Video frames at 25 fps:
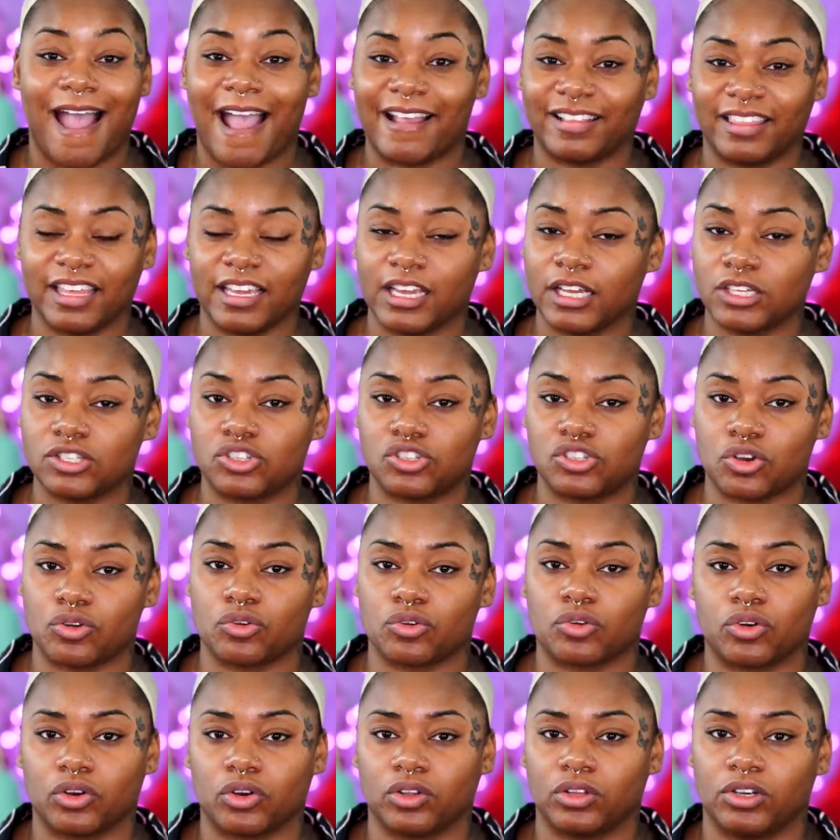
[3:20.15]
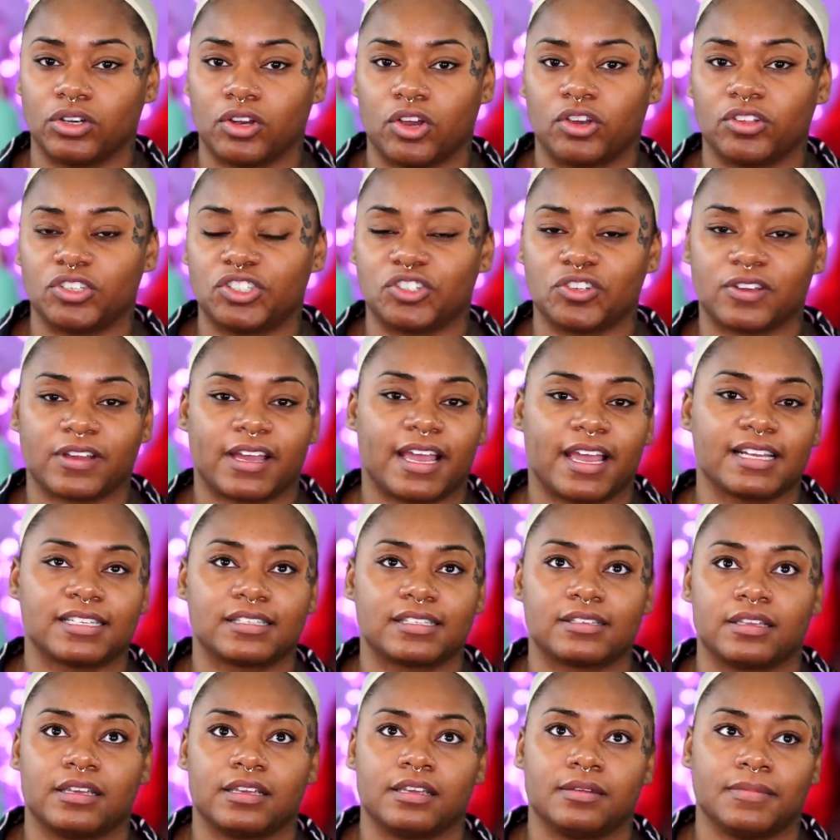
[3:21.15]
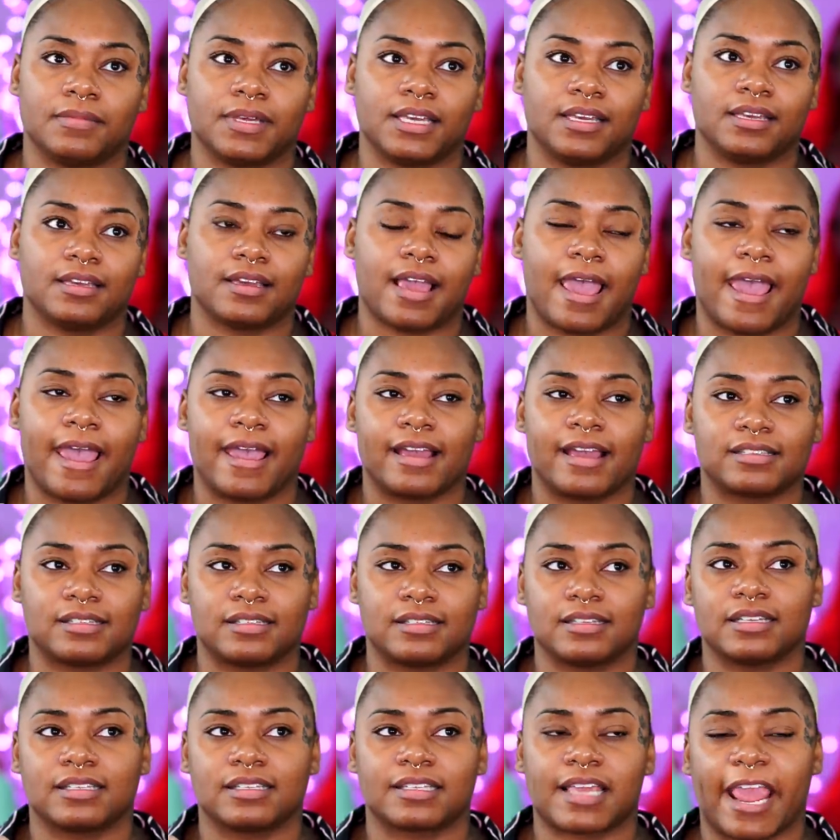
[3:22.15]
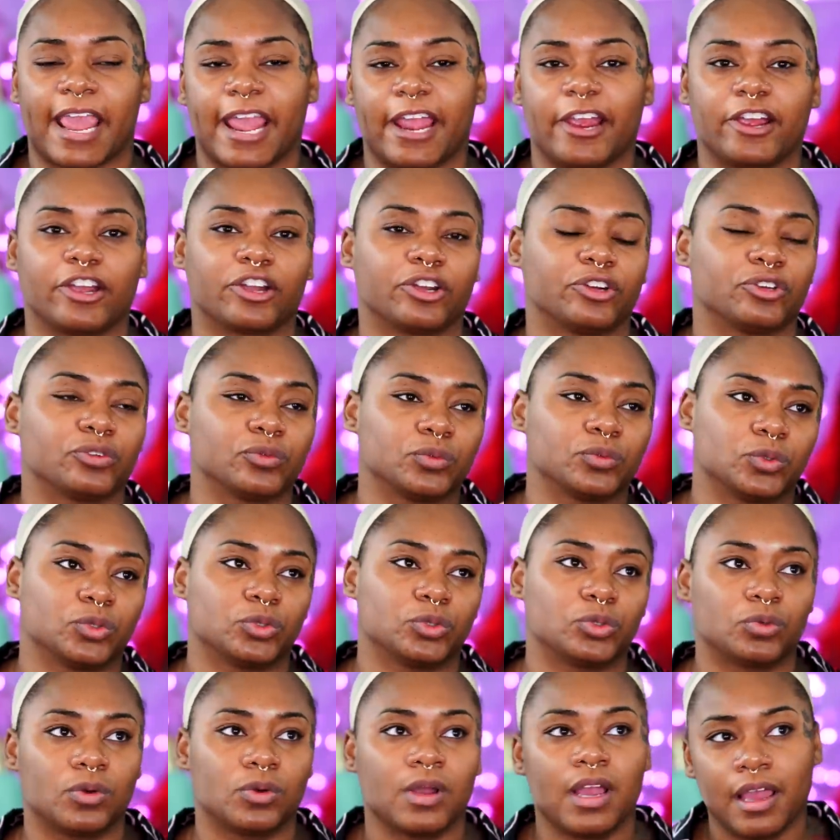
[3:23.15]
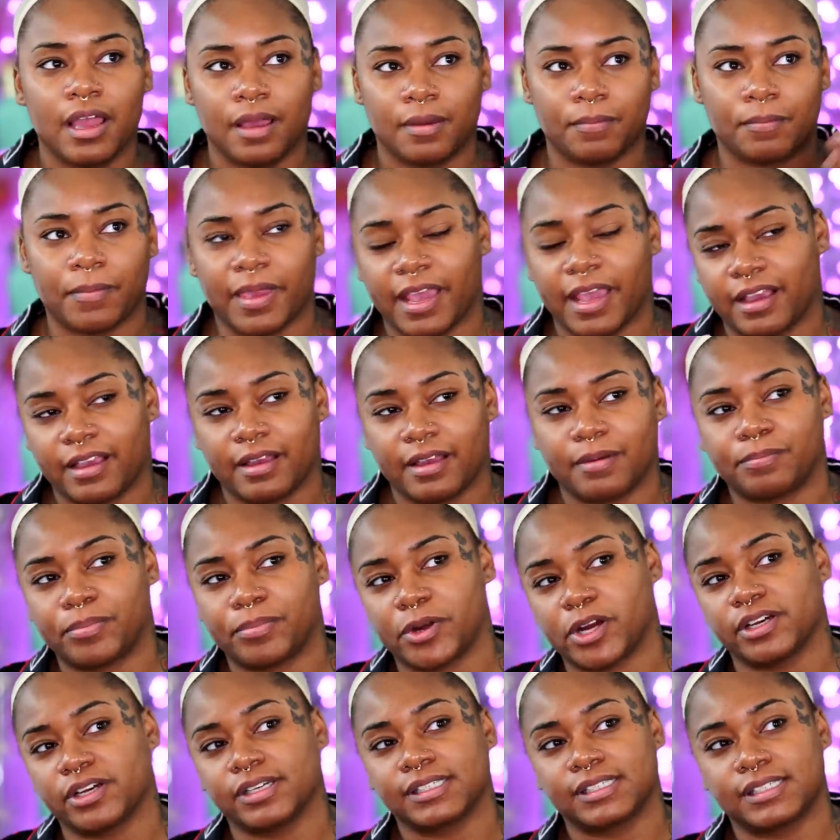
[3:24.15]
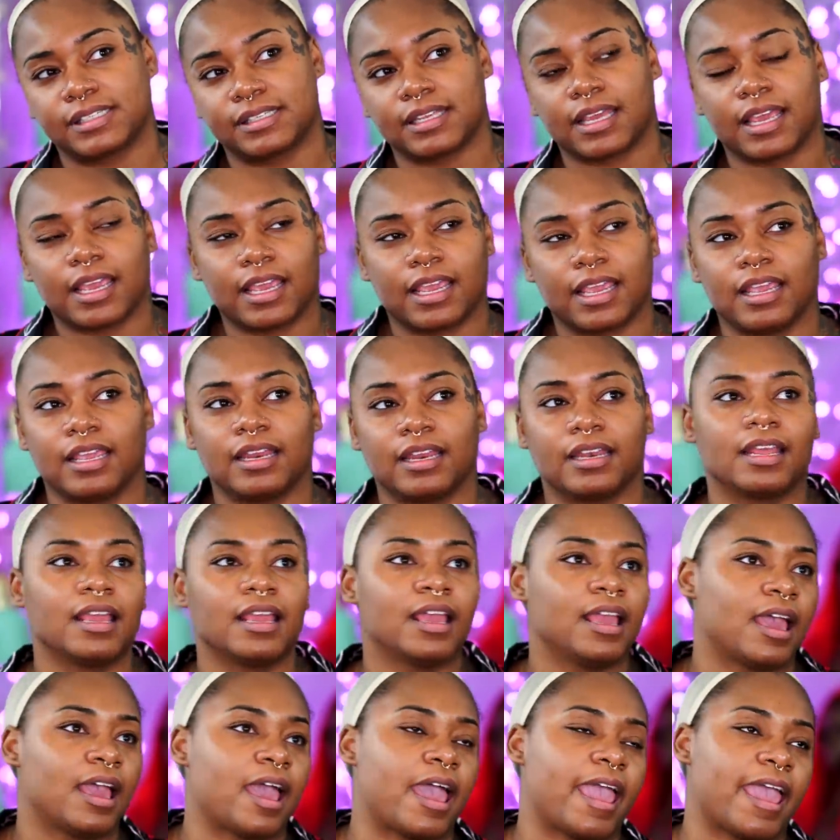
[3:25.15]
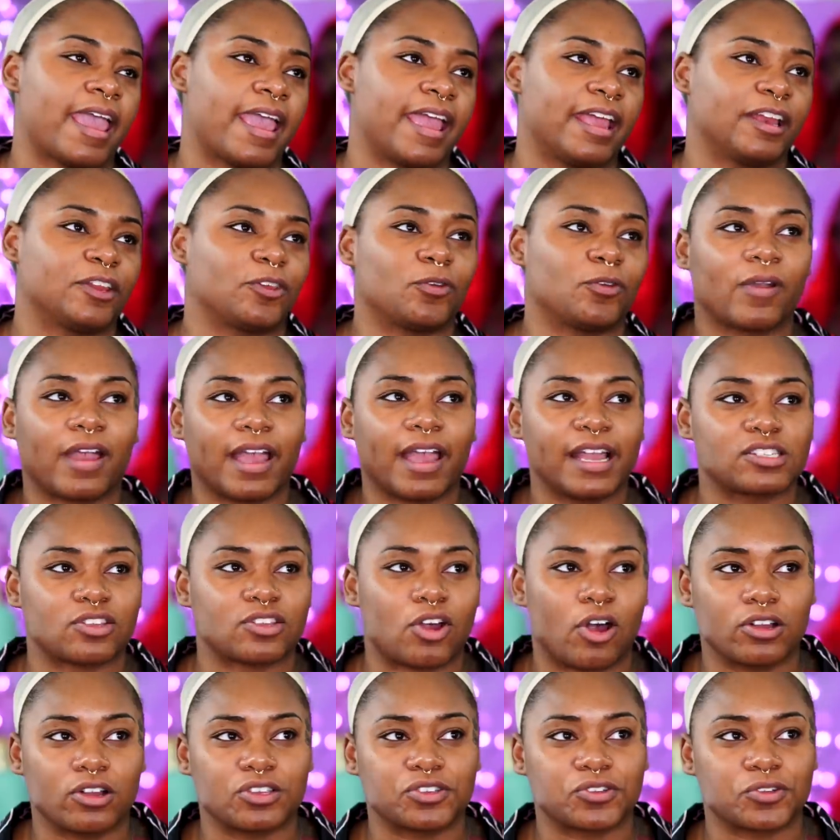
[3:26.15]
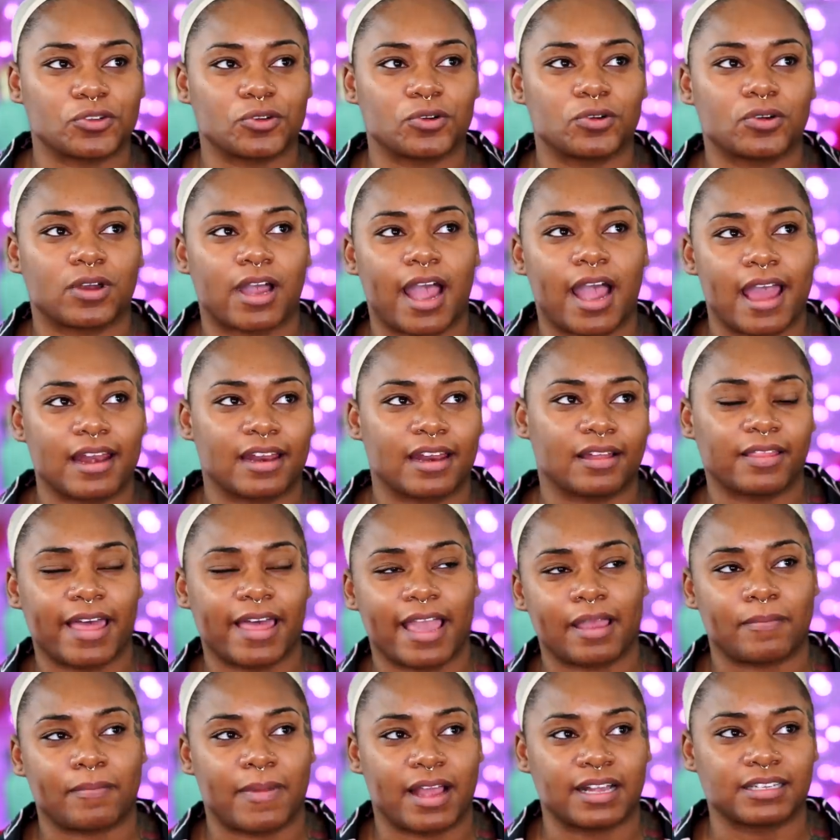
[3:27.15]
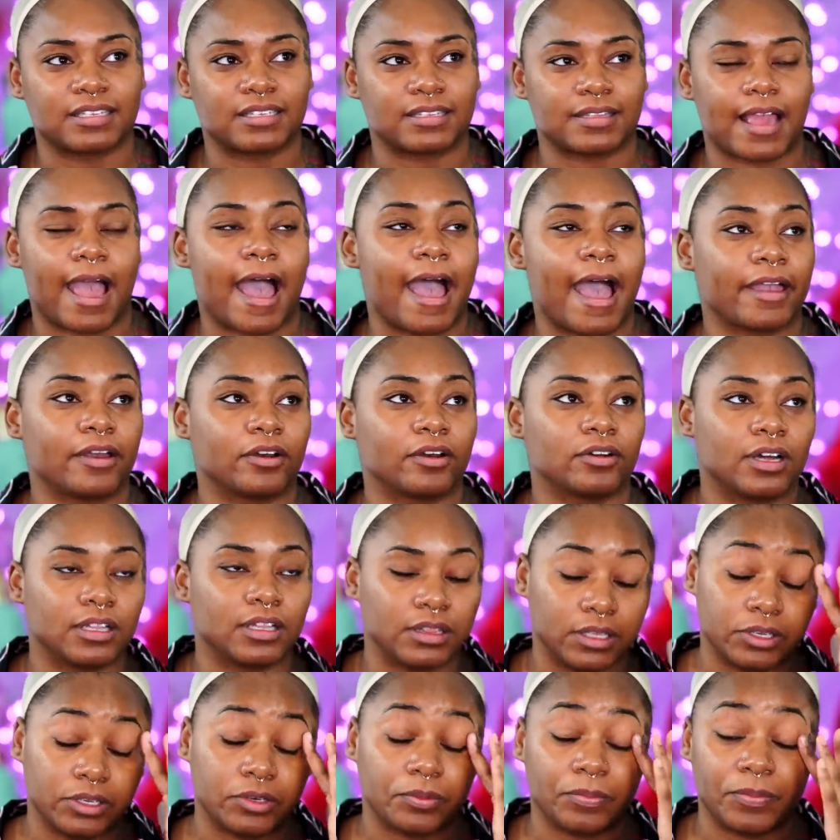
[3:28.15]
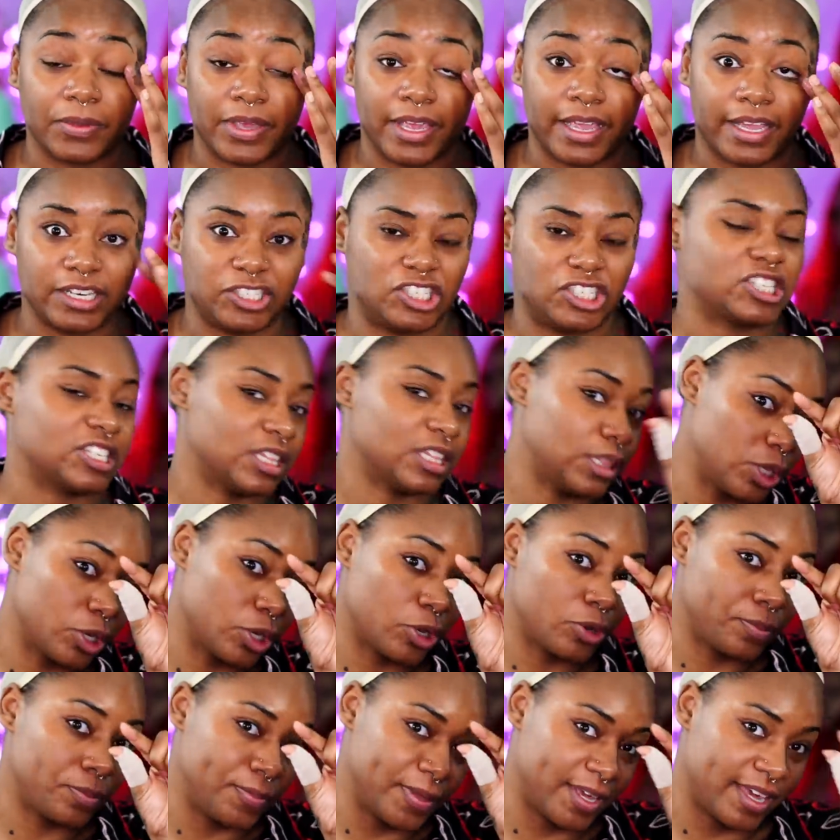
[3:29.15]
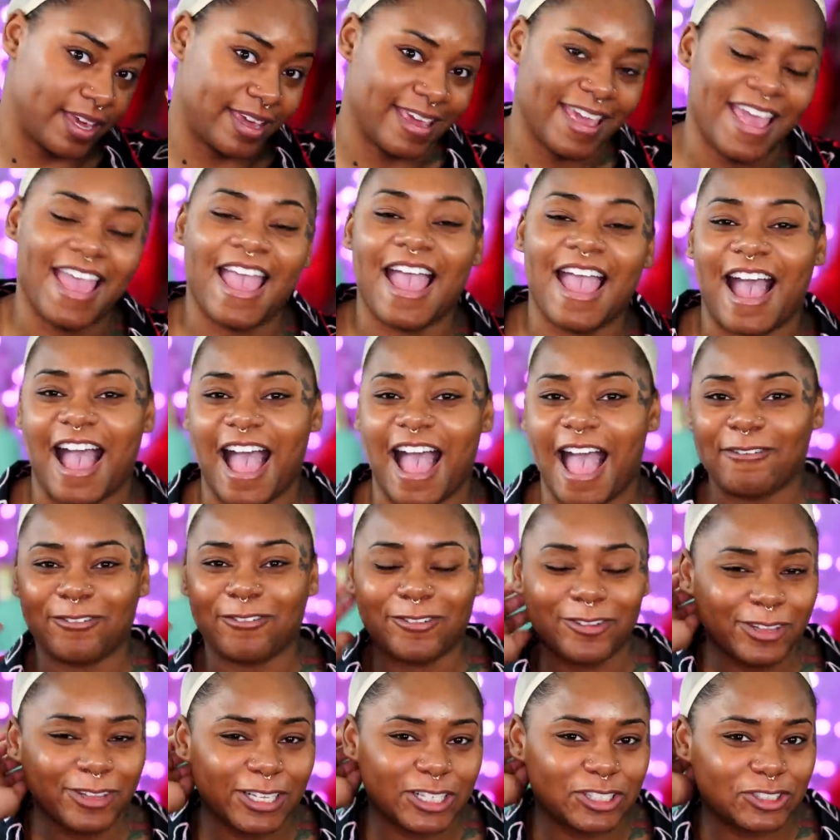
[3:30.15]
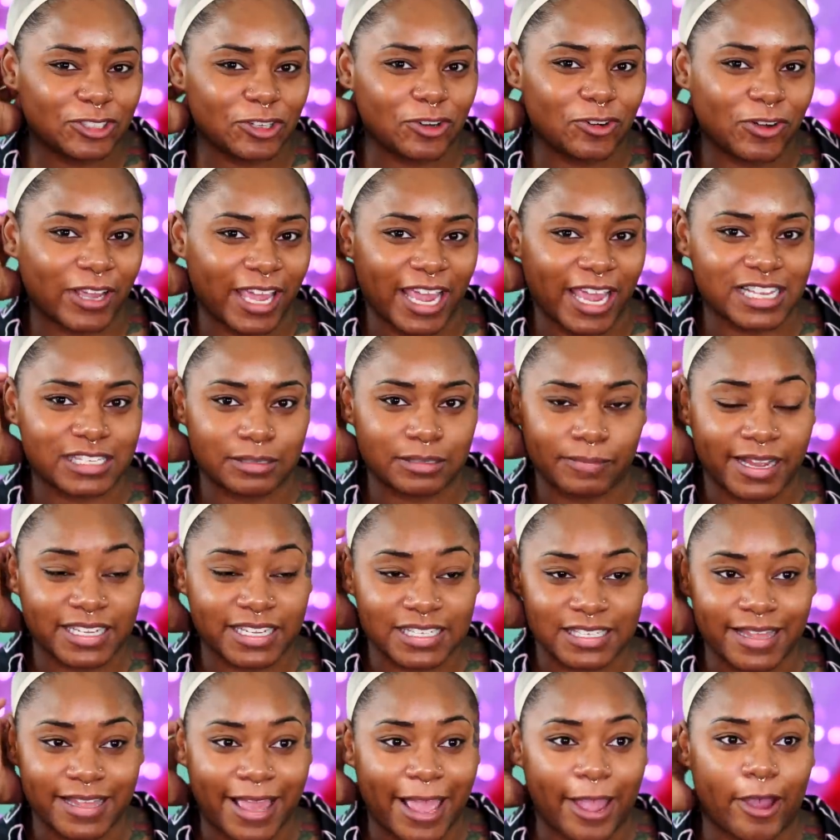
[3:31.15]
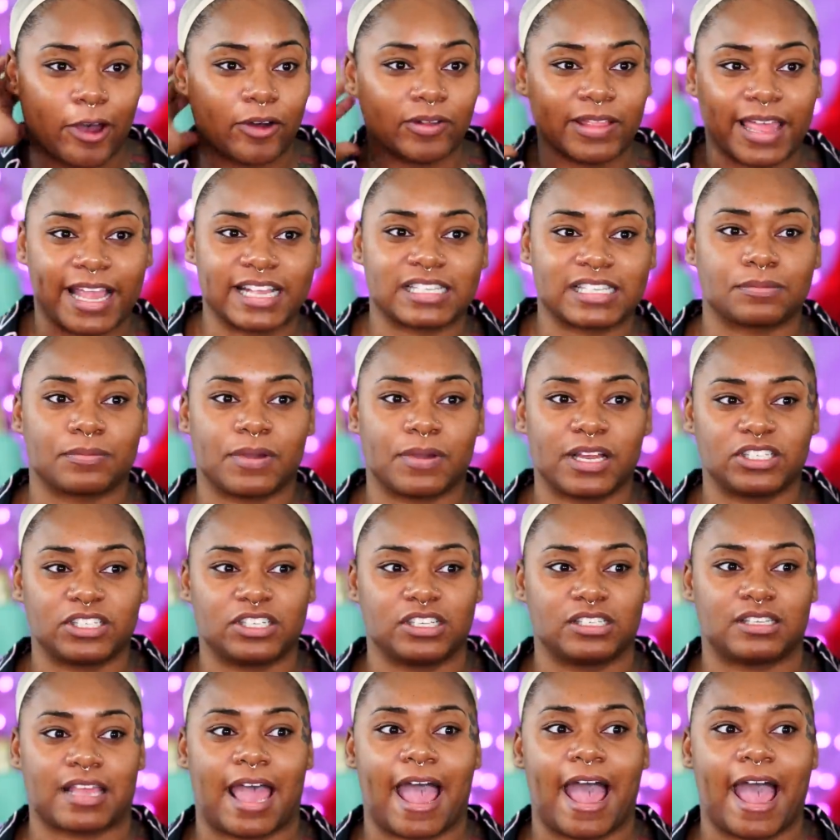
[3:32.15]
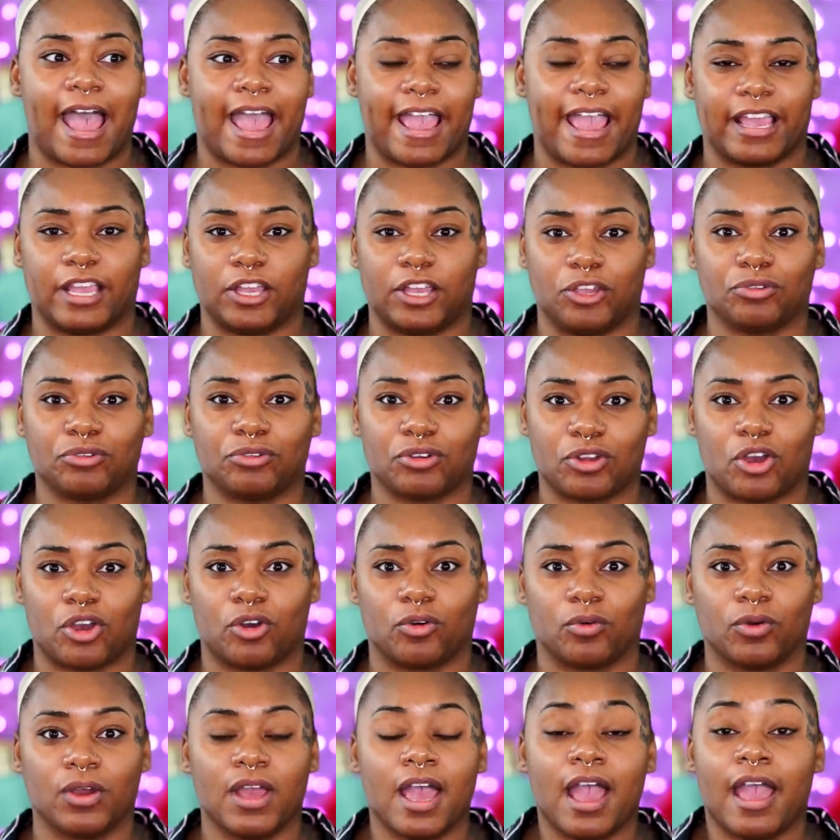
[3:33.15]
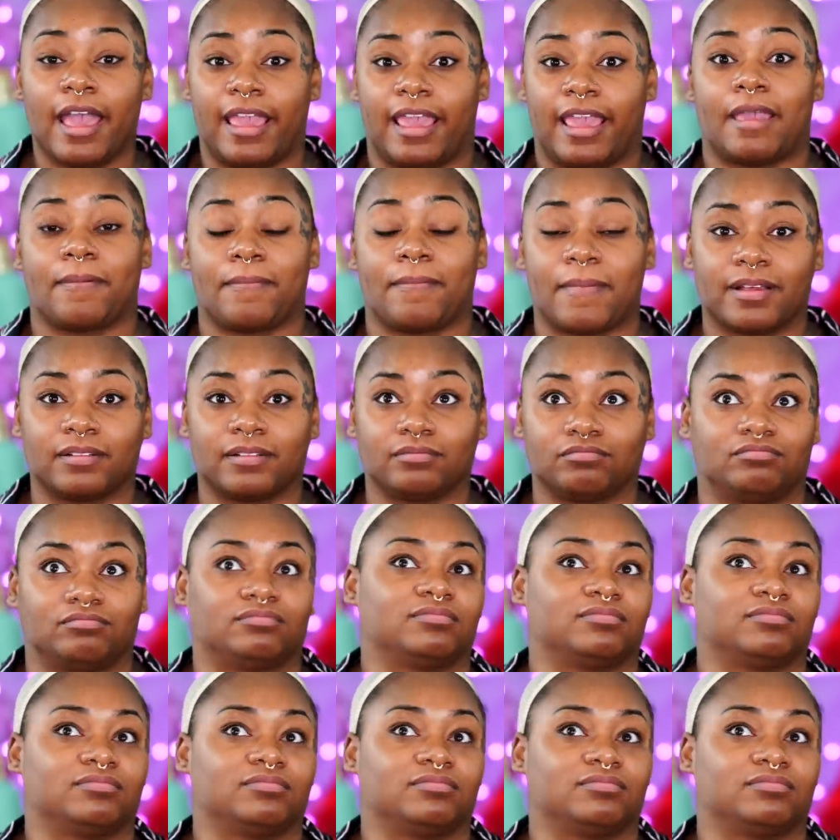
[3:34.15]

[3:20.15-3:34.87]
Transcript: I think it's so cool and all that you guys see me as this hair guru, makeup person, and you guys also kind of like my style a little bit, just a little bit. I haven't really showcased my style as much as I, you know, am,